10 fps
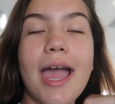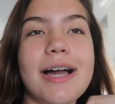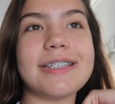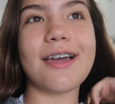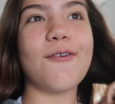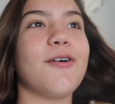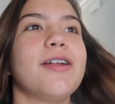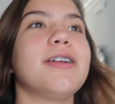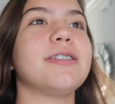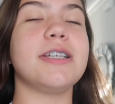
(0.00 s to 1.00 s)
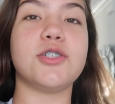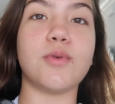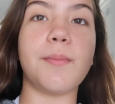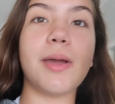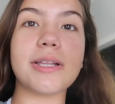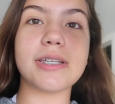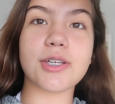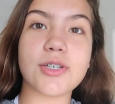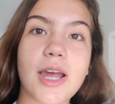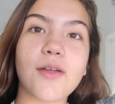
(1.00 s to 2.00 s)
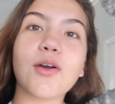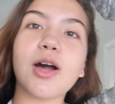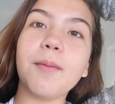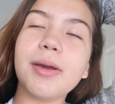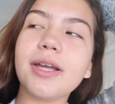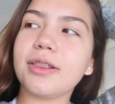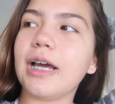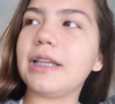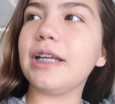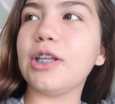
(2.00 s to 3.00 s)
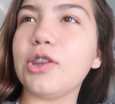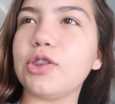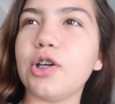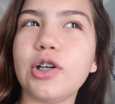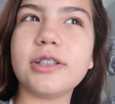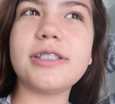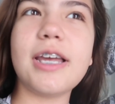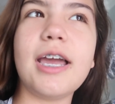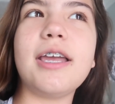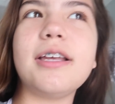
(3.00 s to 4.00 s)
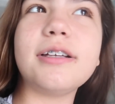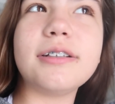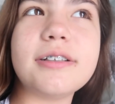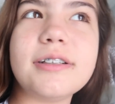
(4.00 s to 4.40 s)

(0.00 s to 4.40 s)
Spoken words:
And I ordered these sweatpants yesterday and they're coming, I think, Thursday.